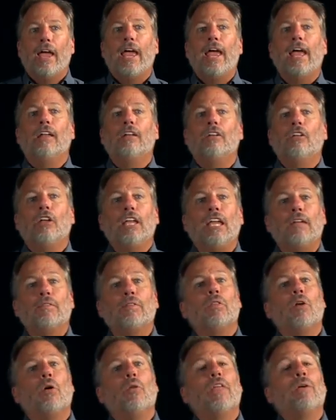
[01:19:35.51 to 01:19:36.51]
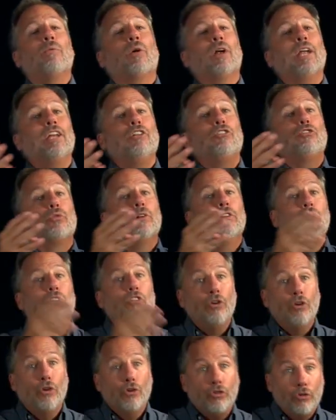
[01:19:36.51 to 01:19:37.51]
And even though they were
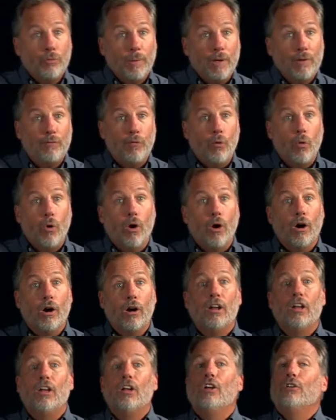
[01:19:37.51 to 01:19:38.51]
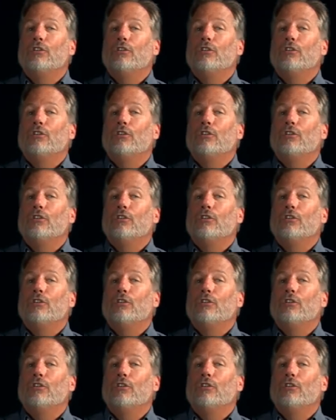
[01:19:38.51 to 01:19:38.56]
introduced before,